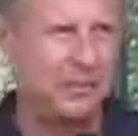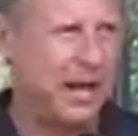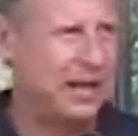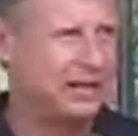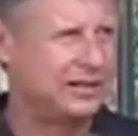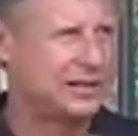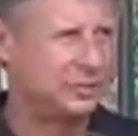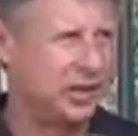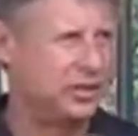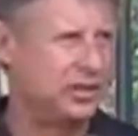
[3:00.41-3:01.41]
a
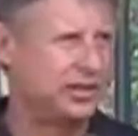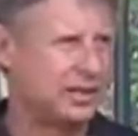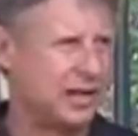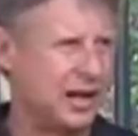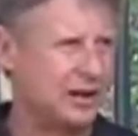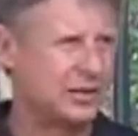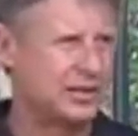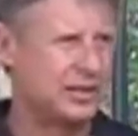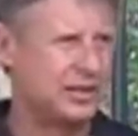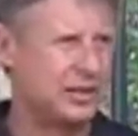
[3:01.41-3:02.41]
balanced budget to
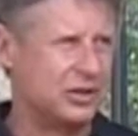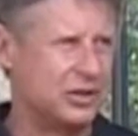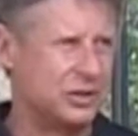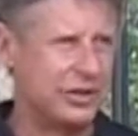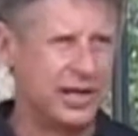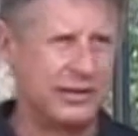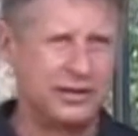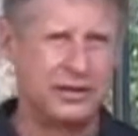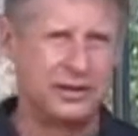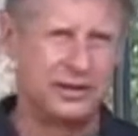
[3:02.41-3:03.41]
Congress in the year
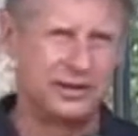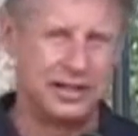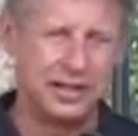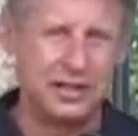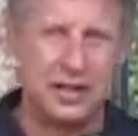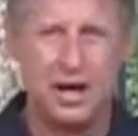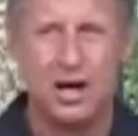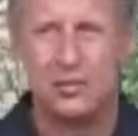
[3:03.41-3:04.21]
2013,